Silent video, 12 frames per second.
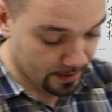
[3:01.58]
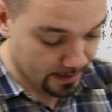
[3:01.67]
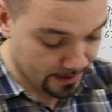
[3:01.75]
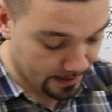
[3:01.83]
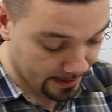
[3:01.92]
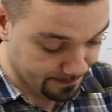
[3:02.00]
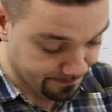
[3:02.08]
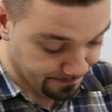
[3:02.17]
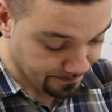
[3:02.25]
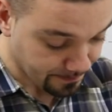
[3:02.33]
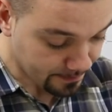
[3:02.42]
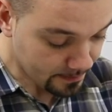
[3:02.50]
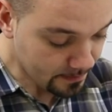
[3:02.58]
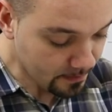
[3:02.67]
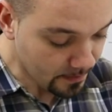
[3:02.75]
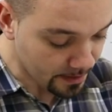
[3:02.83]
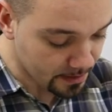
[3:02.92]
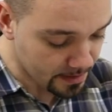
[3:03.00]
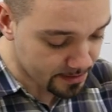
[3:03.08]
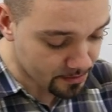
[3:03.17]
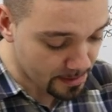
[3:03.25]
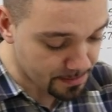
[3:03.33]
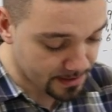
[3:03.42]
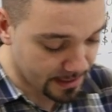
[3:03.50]
the
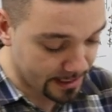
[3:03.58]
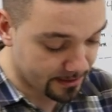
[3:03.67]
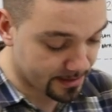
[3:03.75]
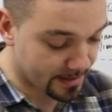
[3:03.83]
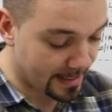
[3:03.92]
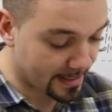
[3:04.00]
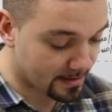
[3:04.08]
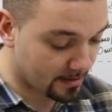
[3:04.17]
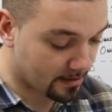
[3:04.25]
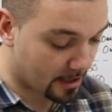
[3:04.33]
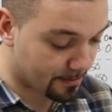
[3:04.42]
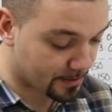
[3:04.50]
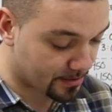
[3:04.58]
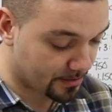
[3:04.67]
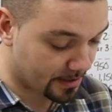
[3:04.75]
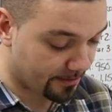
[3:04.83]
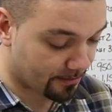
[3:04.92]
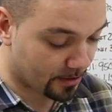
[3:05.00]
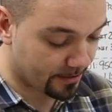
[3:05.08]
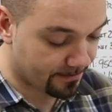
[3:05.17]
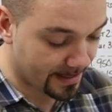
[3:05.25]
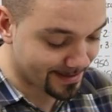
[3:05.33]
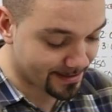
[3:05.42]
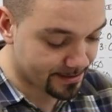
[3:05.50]
description here is excellent opportunity for
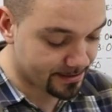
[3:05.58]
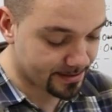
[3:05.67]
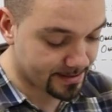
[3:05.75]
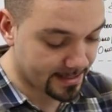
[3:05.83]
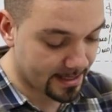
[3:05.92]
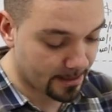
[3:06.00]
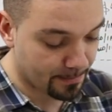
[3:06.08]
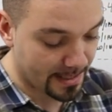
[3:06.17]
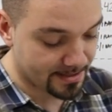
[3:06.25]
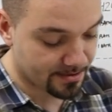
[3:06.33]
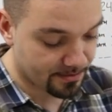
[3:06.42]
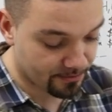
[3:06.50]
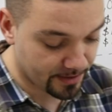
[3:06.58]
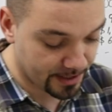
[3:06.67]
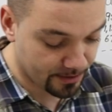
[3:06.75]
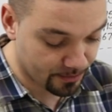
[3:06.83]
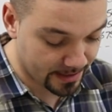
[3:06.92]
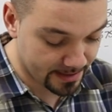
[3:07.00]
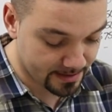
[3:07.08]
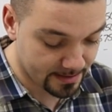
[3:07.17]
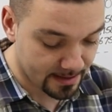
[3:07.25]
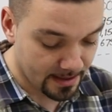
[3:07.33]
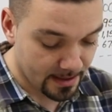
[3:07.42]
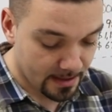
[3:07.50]
investors set up as three
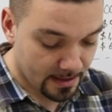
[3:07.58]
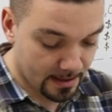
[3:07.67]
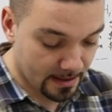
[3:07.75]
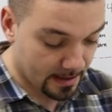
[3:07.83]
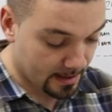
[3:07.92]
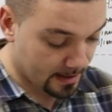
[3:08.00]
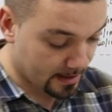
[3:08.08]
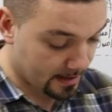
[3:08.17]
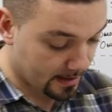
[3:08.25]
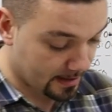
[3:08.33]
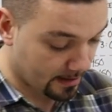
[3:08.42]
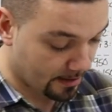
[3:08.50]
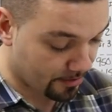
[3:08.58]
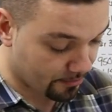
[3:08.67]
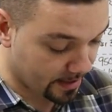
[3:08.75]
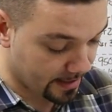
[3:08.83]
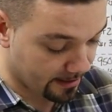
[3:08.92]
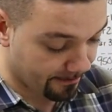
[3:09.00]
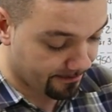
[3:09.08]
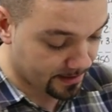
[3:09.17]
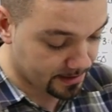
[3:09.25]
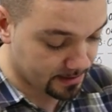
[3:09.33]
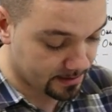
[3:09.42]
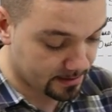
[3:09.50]
units, uh, three
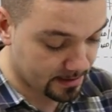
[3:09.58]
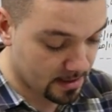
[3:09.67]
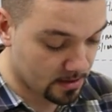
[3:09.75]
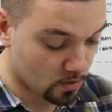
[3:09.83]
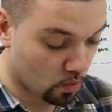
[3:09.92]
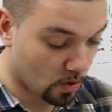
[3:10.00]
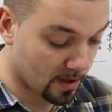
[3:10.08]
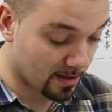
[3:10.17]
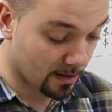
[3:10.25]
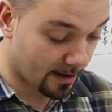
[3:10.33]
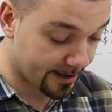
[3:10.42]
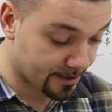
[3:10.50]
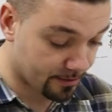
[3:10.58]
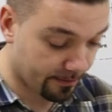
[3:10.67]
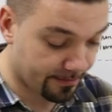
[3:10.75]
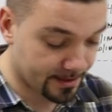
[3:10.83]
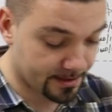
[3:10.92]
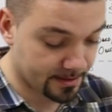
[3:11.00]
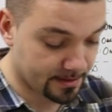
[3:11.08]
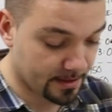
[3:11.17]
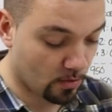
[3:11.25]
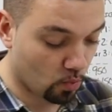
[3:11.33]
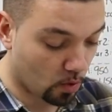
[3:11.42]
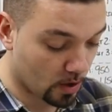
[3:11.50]
efficiencies, one larger
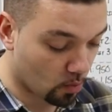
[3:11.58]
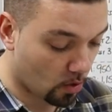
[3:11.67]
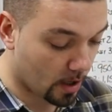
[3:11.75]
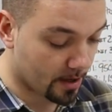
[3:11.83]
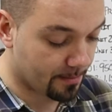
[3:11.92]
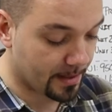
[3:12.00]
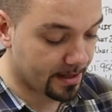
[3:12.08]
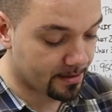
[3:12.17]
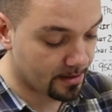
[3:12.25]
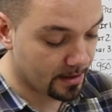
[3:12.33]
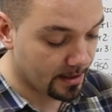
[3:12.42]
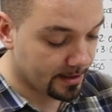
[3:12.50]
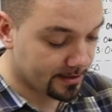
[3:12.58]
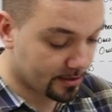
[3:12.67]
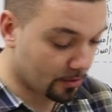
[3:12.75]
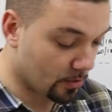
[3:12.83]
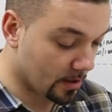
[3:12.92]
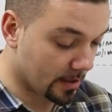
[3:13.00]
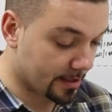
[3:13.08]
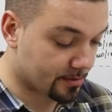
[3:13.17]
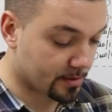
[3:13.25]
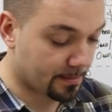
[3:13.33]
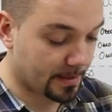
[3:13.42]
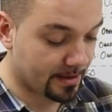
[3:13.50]
efficiency, one water meter, two
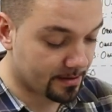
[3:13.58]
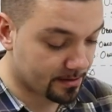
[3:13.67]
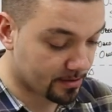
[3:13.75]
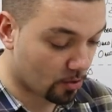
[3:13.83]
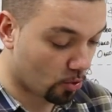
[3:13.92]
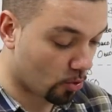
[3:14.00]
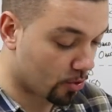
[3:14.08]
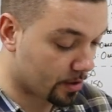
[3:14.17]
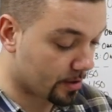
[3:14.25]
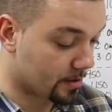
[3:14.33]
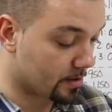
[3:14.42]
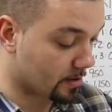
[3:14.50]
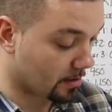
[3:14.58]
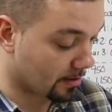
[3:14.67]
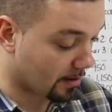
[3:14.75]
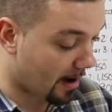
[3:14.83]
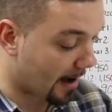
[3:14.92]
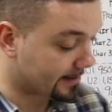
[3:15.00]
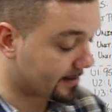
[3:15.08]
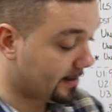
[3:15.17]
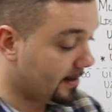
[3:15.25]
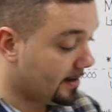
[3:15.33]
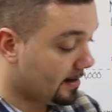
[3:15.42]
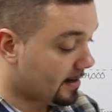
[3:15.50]
electric meters, corner lot.
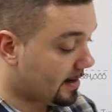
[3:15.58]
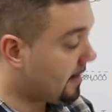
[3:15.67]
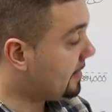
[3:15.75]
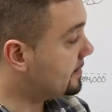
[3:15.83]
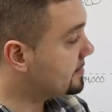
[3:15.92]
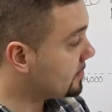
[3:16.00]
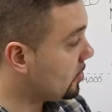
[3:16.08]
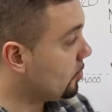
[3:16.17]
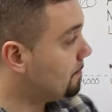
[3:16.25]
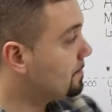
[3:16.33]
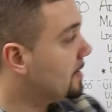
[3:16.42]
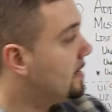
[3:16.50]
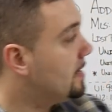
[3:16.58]
Uh, so